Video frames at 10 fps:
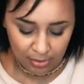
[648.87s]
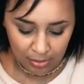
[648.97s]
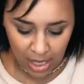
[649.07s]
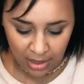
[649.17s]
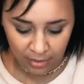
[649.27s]

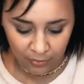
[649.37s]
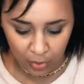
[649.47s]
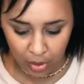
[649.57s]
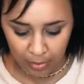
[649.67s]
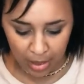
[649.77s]
button
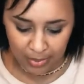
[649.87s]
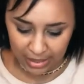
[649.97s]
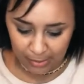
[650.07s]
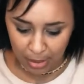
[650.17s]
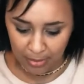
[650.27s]
for my
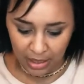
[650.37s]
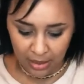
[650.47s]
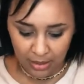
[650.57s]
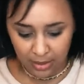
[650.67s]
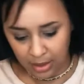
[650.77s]
biggest
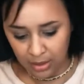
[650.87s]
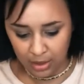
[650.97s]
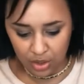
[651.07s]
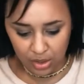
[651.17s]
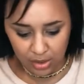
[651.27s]
pumpkin and
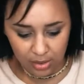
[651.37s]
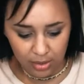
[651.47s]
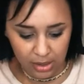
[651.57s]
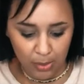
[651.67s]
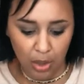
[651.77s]
then just
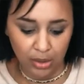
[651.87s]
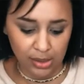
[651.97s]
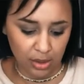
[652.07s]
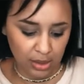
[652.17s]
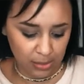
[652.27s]

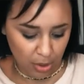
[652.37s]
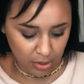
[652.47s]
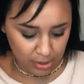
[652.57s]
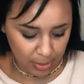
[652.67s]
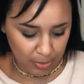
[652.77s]
smallest on the
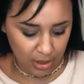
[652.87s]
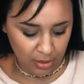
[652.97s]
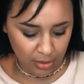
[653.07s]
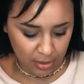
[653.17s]
smallest pumpkin.